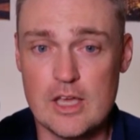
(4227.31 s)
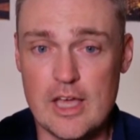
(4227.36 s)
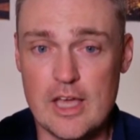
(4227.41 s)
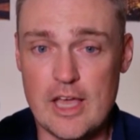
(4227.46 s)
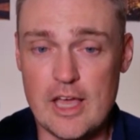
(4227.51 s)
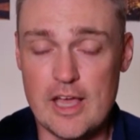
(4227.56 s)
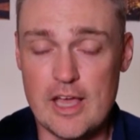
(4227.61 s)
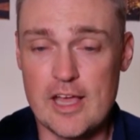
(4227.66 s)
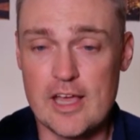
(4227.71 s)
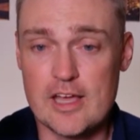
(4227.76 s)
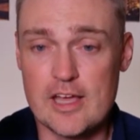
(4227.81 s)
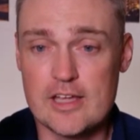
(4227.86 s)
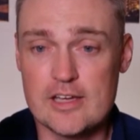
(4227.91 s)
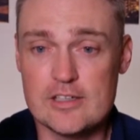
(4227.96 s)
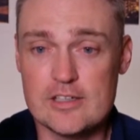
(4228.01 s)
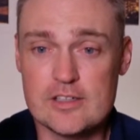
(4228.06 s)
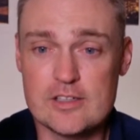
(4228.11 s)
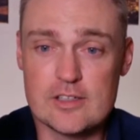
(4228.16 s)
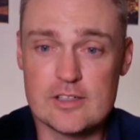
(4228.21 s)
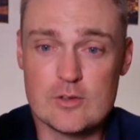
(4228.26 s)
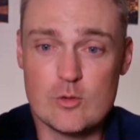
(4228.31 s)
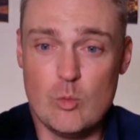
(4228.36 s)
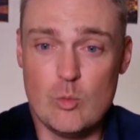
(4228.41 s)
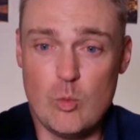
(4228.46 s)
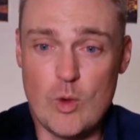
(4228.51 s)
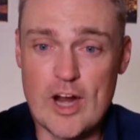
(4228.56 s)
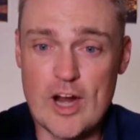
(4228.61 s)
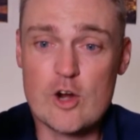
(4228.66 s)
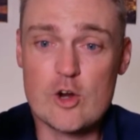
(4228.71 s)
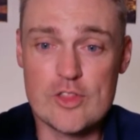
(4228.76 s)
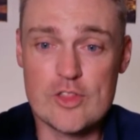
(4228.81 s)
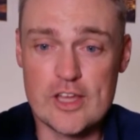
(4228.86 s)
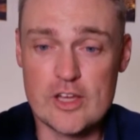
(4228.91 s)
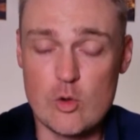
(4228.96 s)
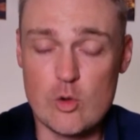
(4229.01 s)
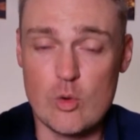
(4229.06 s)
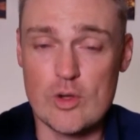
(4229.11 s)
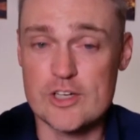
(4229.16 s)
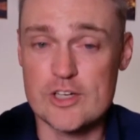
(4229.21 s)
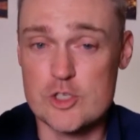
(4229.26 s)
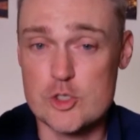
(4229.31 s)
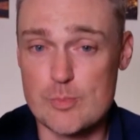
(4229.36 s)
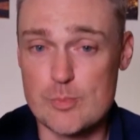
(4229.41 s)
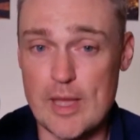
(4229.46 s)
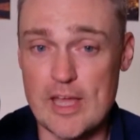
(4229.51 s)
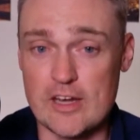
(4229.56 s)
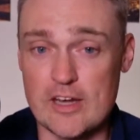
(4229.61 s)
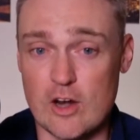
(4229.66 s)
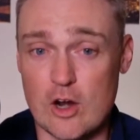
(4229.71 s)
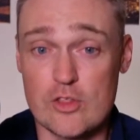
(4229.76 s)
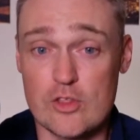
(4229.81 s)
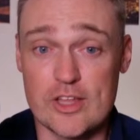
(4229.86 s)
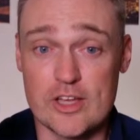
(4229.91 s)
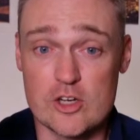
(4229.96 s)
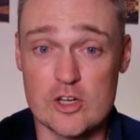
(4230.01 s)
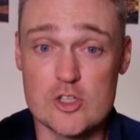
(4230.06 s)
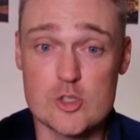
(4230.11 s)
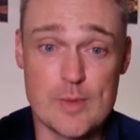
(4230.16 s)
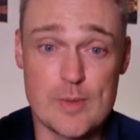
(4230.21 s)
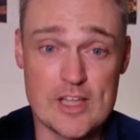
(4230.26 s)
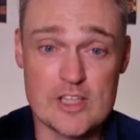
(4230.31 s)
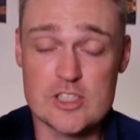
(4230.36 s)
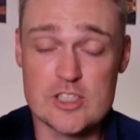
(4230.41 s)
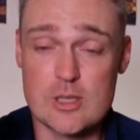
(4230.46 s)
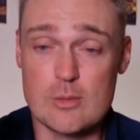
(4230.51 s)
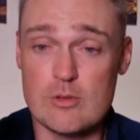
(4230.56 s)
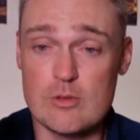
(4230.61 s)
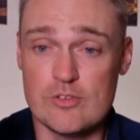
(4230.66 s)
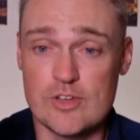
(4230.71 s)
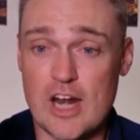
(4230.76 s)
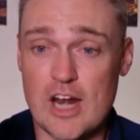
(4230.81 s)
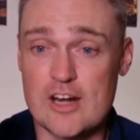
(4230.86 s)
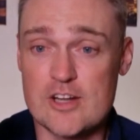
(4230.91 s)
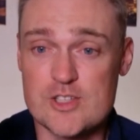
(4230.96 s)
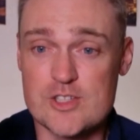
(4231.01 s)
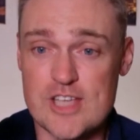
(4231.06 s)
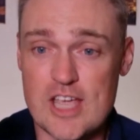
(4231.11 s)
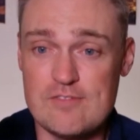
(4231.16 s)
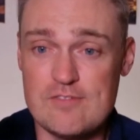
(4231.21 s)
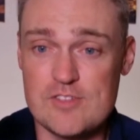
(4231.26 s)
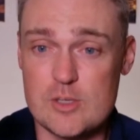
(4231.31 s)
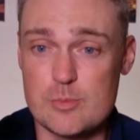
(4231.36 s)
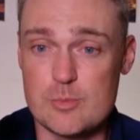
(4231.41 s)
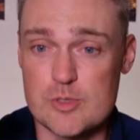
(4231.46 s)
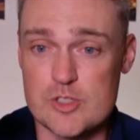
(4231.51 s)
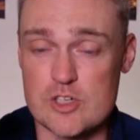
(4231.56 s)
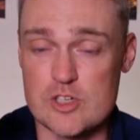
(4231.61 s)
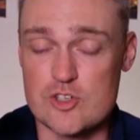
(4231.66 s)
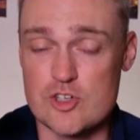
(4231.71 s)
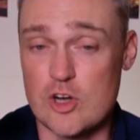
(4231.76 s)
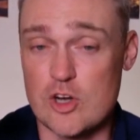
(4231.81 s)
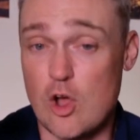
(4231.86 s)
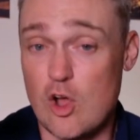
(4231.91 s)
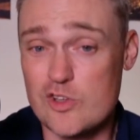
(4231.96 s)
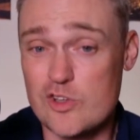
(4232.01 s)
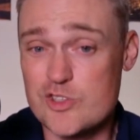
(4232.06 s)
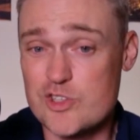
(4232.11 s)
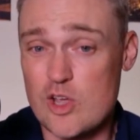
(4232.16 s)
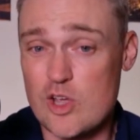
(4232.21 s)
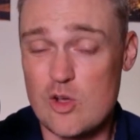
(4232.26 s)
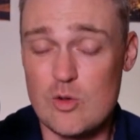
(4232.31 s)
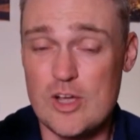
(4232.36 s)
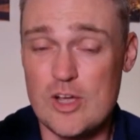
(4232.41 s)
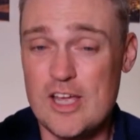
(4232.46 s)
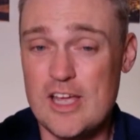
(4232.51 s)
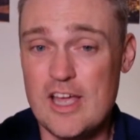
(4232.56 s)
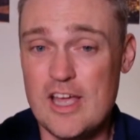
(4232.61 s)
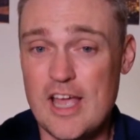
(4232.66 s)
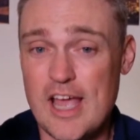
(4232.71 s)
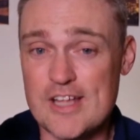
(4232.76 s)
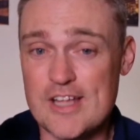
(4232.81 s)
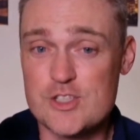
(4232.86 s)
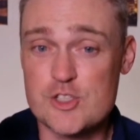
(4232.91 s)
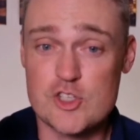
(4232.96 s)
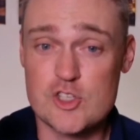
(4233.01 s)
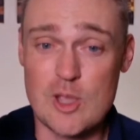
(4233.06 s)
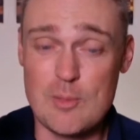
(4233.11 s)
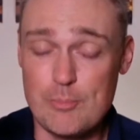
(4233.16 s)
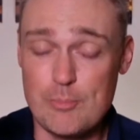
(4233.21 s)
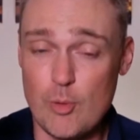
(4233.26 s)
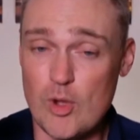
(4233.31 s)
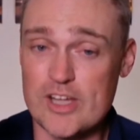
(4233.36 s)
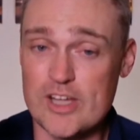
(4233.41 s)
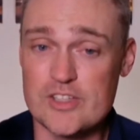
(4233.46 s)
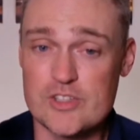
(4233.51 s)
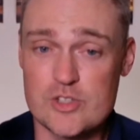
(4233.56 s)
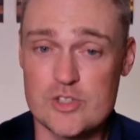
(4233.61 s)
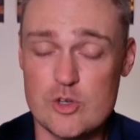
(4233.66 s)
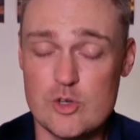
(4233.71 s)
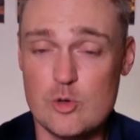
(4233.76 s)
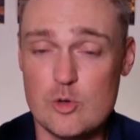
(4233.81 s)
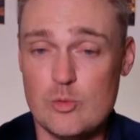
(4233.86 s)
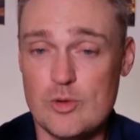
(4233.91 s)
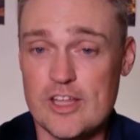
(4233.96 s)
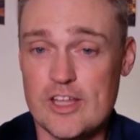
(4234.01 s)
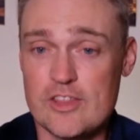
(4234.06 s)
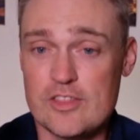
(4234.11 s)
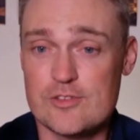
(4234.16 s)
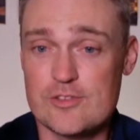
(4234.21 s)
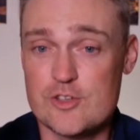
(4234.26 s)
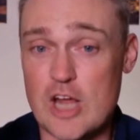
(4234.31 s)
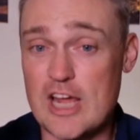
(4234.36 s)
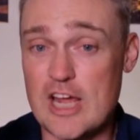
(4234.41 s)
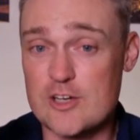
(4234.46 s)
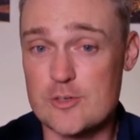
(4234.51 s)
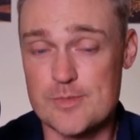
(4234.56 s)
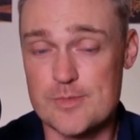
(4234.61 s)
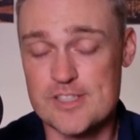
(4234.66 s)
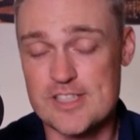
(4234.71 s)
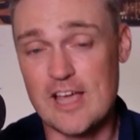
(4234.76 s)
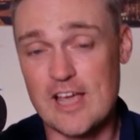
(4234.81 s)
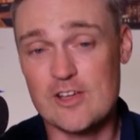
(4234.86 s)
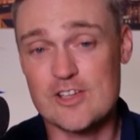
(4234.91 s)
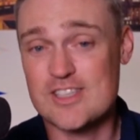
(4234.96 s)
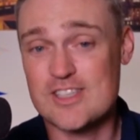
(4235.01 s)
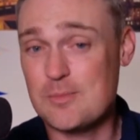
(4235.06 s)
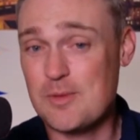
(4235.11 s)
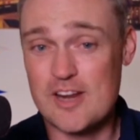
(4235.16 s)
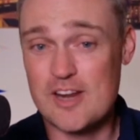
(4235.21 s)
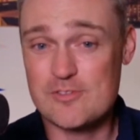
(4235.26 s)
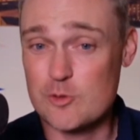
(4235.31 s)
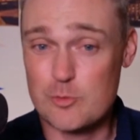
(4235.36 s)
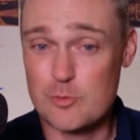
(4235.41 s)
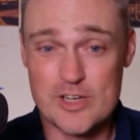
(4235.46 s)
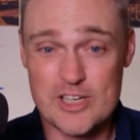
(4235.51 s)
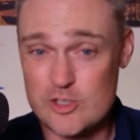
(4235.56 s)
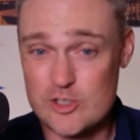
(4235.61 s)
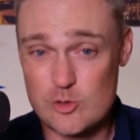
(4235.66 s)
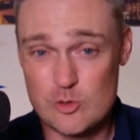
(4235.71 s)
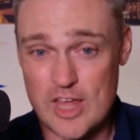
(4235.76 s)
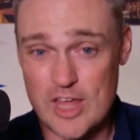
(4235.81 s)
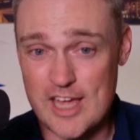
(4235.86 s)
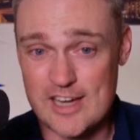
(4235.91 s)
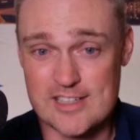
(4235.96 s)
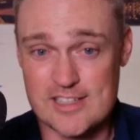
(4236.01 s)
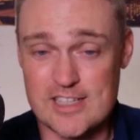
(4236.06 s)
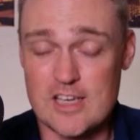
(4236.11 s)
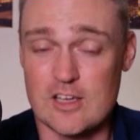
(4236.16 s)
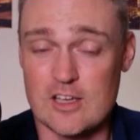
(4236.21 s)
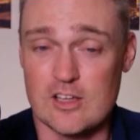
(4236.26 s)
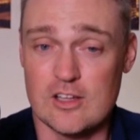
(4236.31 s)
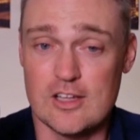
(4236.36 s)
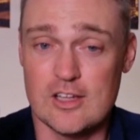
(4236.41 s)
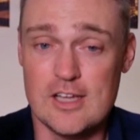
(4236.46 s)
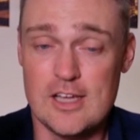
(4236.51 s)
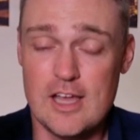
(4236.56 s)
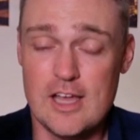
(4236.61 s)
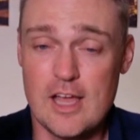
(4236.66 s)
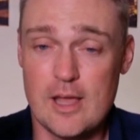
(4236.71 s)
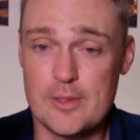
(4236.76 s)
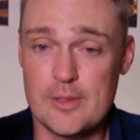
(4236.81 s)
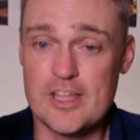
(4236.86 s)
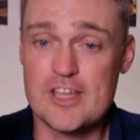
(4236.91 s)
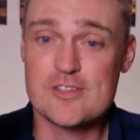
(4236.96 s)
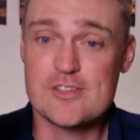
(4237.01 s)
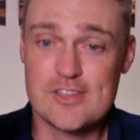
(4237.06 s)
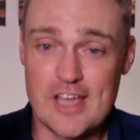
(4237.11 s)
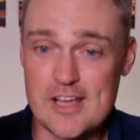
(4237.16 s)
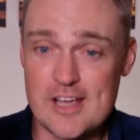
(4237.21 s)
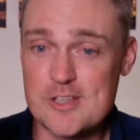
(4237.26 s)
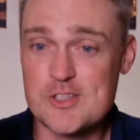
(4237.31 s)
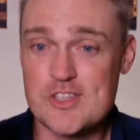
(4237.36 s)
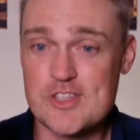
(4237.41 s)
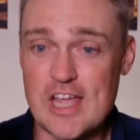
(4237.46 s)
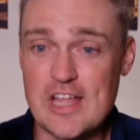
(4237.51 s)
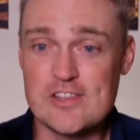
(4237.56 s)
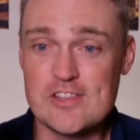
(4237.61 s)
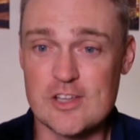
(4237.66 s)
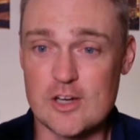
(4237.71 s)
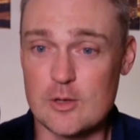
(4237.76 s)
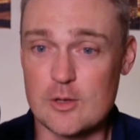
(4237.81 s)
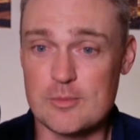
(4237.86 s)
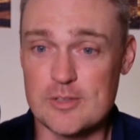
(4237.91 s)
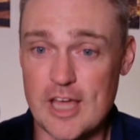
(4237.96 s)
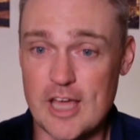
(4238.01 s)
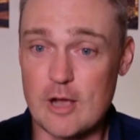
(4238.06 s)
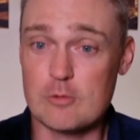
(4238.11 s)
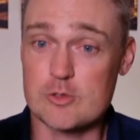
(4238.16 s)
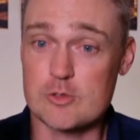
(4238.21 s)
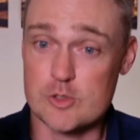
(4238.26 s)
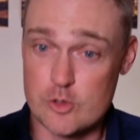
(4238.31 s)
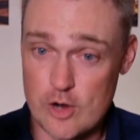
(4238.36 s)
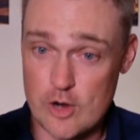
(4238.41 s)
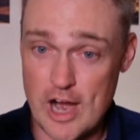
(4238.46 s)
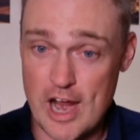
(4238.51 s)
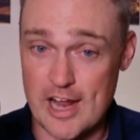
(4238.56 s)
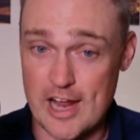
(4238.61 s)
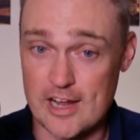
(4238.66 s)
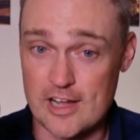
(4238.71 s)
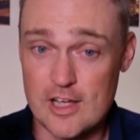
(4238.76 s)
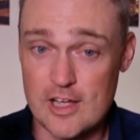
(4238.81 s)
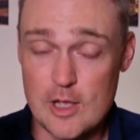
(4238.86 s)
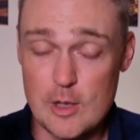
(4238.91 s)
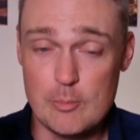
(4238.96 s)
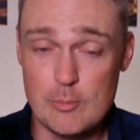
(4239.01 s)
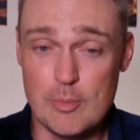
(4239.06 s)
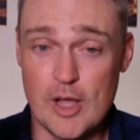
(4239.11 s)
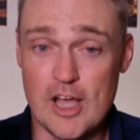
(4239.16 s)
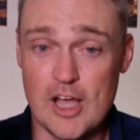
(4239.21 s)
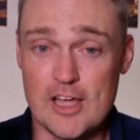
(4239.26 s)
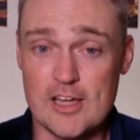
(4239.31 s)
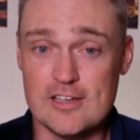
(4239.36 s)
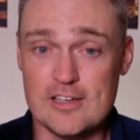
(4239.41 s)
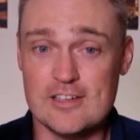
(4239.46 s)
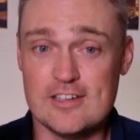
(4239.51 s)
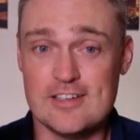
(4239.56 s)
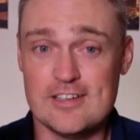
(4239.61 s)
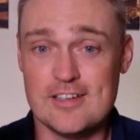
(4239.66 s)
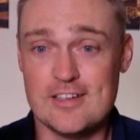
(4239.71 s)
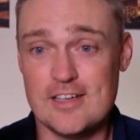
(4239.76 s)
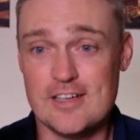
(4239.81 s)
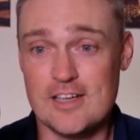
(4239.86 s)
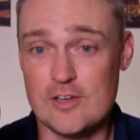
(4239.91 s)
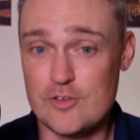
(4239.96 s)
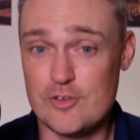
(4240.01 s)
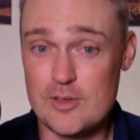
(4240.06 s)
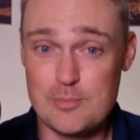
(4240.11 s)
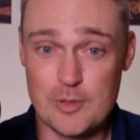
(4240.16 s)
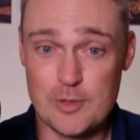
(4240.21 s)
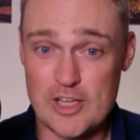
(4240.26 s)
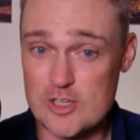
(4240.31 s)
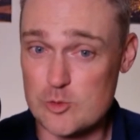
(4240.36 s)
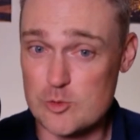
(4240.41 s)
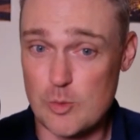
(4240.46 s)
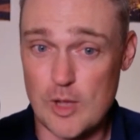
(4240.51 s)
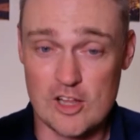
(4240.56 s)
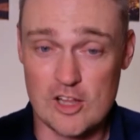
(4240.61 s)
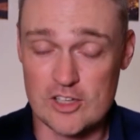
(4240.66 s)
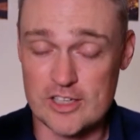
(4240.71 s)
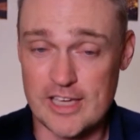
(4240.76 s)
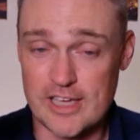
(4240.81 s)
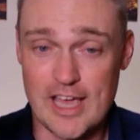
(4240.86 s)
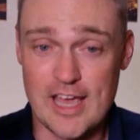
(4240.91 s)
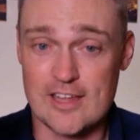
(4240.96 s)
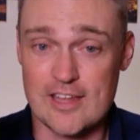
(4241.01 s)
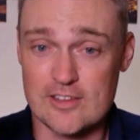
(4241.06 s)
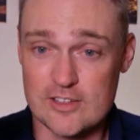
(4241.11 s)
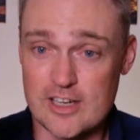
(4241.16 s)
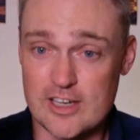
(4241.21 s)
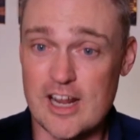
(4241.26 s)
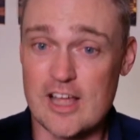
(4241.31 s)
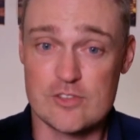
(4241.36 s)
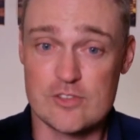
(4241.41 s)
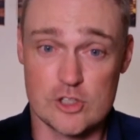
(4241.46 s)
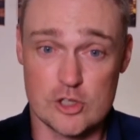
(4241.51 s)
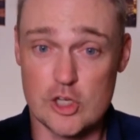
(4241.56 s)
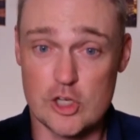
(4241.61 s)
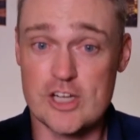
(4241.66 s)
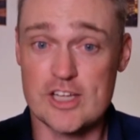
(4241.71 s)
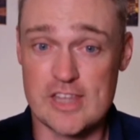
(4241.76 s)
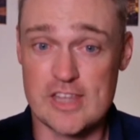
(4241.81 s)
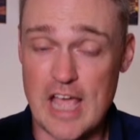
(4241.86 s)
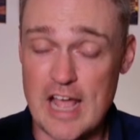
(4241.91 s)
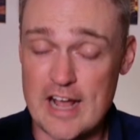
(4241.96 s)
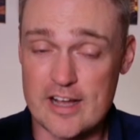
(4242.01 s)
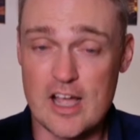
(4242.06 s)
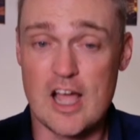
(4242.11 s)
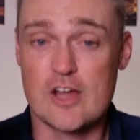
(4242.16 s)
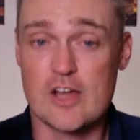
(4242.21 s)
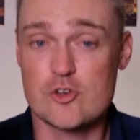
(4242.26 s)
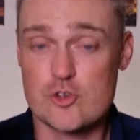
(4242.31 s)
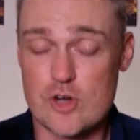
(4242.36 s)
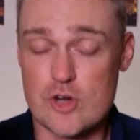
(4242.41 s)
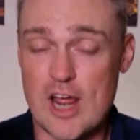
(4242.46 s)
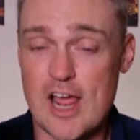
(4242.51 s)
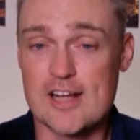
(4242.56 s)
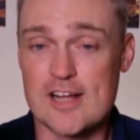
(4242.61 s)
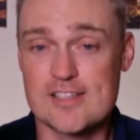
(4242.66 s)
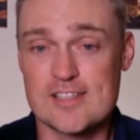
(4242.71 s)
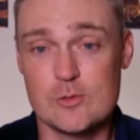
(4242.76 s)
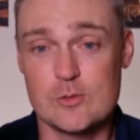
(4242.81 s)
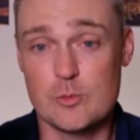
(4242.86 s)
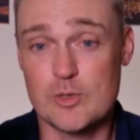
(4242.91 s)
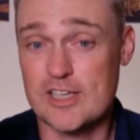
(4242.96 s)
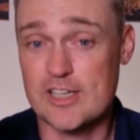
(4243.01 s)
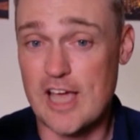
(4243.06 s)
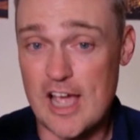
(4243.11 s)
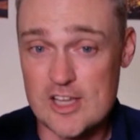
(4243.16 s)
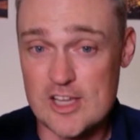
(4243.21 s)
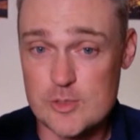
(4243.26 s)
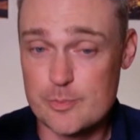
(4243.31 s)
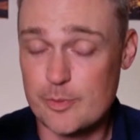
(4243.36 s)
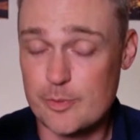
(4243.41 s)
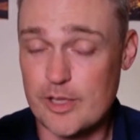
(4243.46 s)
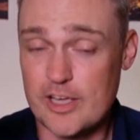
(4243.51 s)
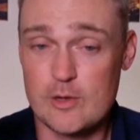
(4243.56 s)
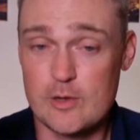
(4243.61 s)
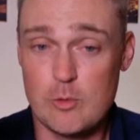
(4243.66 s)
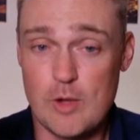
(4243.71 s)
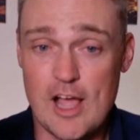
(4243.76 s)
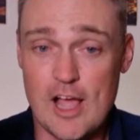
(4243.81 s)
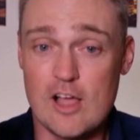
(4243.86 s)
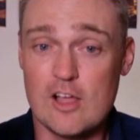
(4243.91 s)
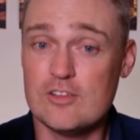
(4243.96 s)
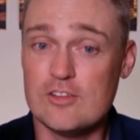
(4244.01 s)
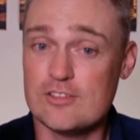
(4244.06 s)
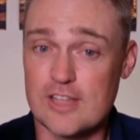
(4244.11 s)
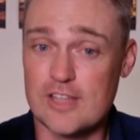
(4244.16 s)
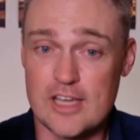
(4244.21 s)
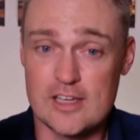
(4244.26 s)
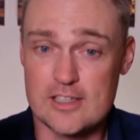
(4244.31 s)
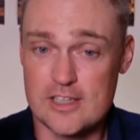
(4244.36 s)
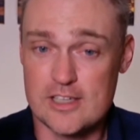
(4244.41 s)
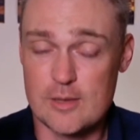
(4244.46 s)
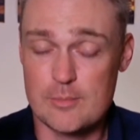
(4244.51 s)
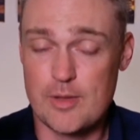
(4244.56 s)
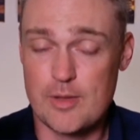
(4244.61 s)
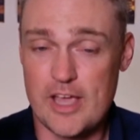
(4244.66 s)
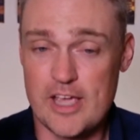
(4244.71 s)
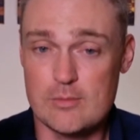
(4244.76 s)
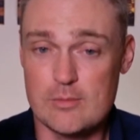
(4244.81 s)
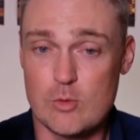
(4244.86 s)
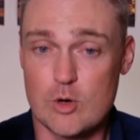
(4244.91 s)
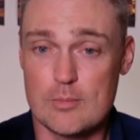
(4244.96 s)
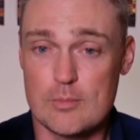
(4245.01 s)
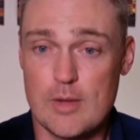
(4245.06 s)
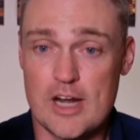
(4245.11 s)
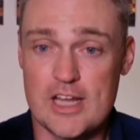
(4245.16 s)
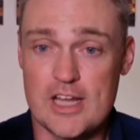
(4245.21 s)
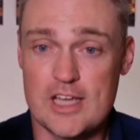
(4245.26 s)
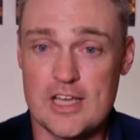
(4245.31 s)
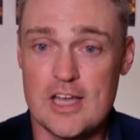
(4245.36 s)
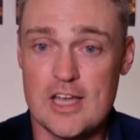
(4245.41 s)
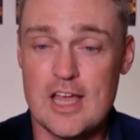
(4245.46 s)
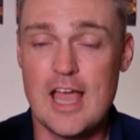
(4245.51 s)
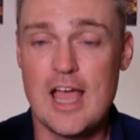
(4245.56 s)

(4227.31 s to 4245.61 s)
And where are they going to spend it? Are they going to spend some of it on a safety position? Also, at some point, too, with Josh Metellus, they might have to redo that deal. They extended him, and that was great. But if he plays well again, they're going to have to look at that contract. And when guys play well, they get paid more money.